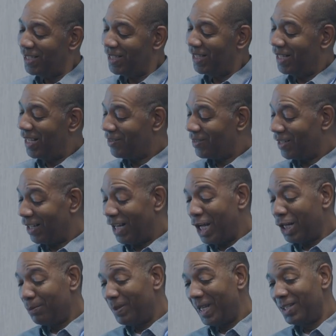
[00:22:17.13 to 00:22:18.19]
there's a
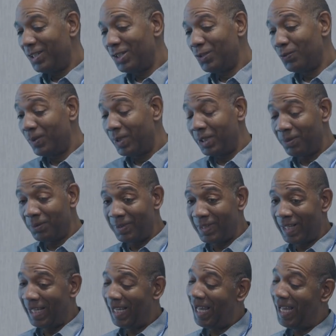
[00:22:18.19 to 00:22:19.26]
lot of patients where you'll
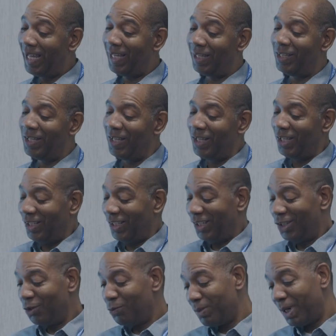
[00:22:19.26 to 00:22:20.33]
say, hey,
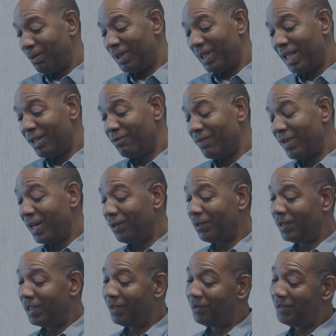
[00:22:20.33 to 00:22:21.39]
you've probably got a
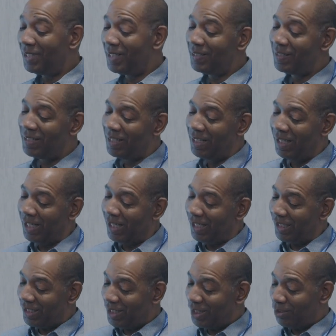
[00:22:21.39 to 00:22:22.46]
viral illness,
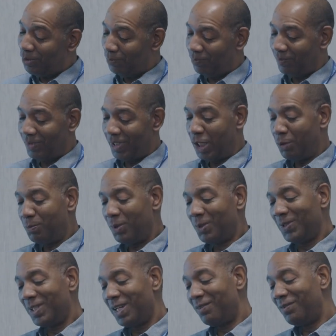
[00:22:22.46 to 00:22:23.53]
keep
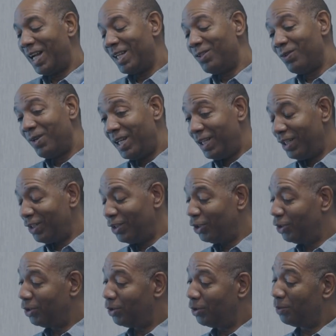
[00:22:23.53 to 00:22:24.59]
yourself hydrated,
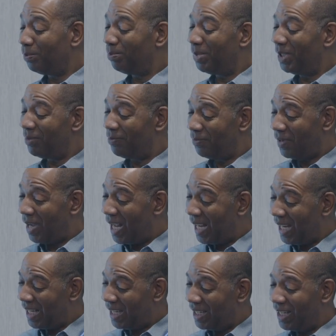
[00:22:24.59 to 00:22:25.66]
you'll be
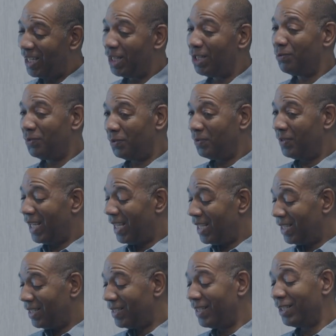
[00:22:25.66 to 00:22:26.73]
fine in a few
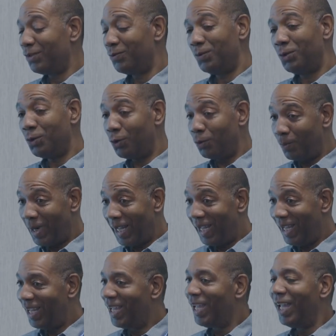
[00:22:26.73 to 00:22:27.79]
days, this will go
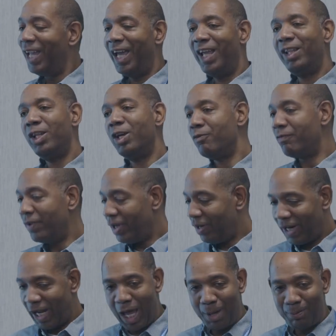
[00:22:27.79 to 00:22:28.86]
away. And they're
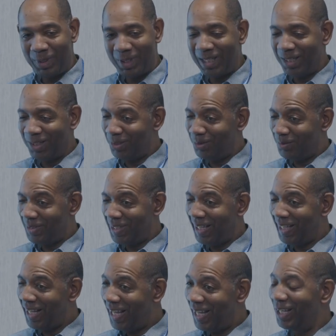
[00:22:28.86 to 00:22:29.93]
very happy to hear you
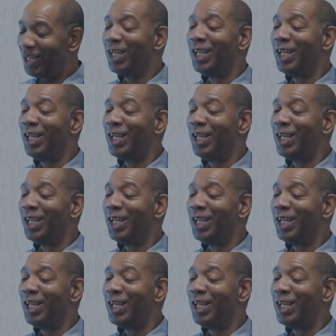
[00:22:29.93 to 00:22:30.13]
say that.